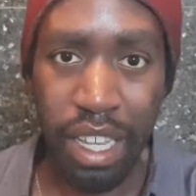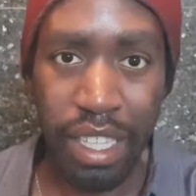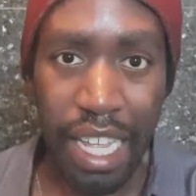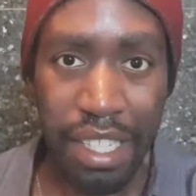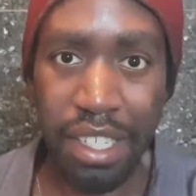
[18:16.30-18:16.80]

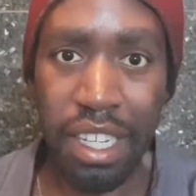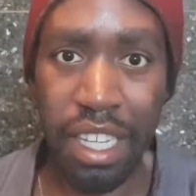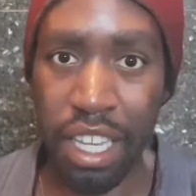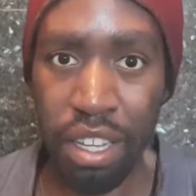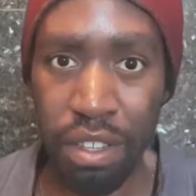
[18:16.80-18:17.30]
that's
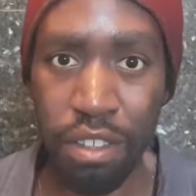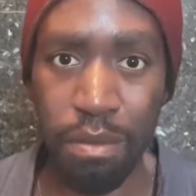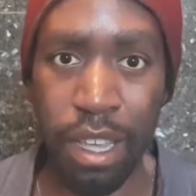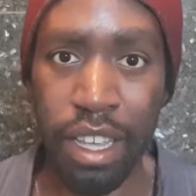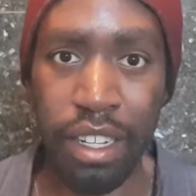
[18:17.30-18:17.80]
gonna kill you,
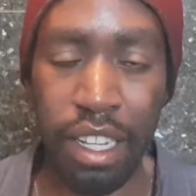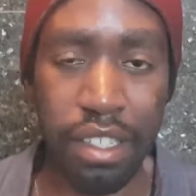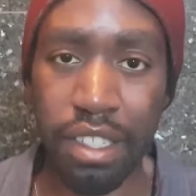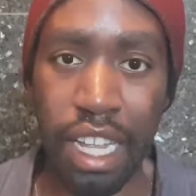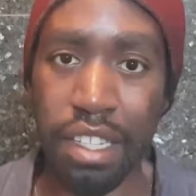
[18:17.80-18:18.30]
man.
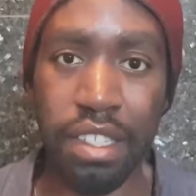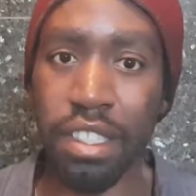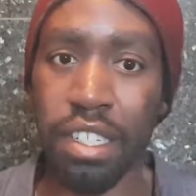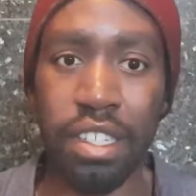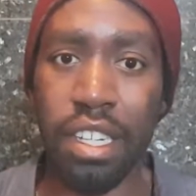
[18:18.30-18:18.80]
That's
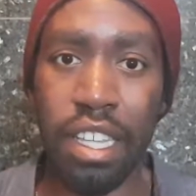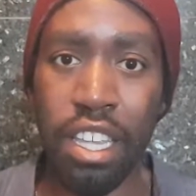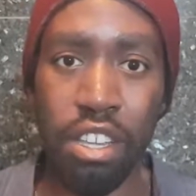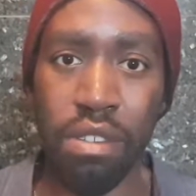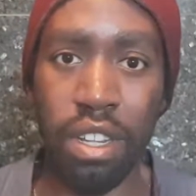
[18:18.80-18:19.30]
just gonna
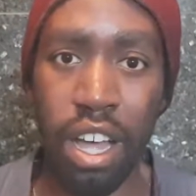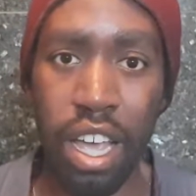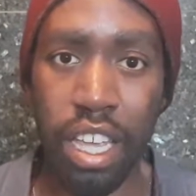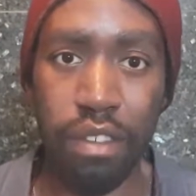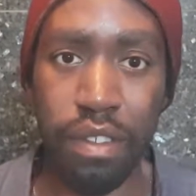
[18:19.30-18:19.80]
eat you
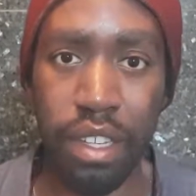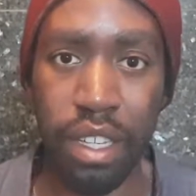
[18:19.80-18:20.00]
alive.